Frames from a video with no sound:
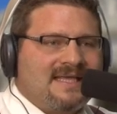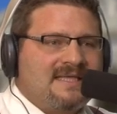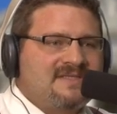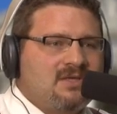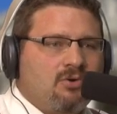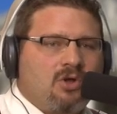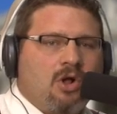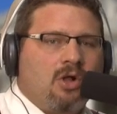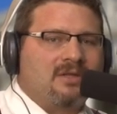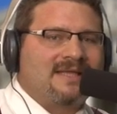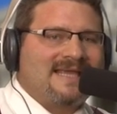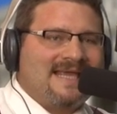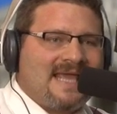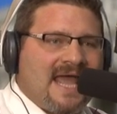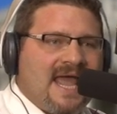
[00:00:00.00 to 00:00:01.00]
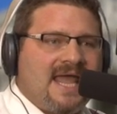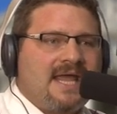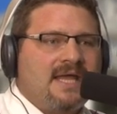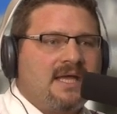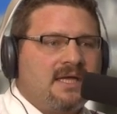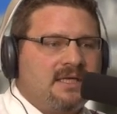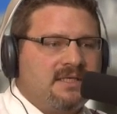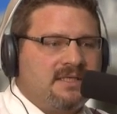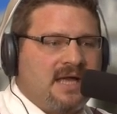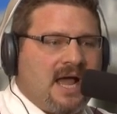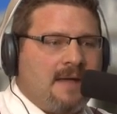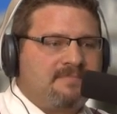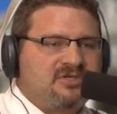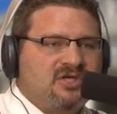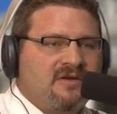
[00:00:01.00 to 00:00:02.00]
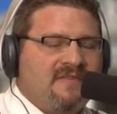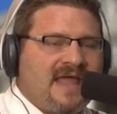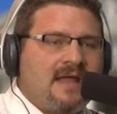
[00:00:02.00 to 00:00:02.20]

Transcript: so called gay adoption.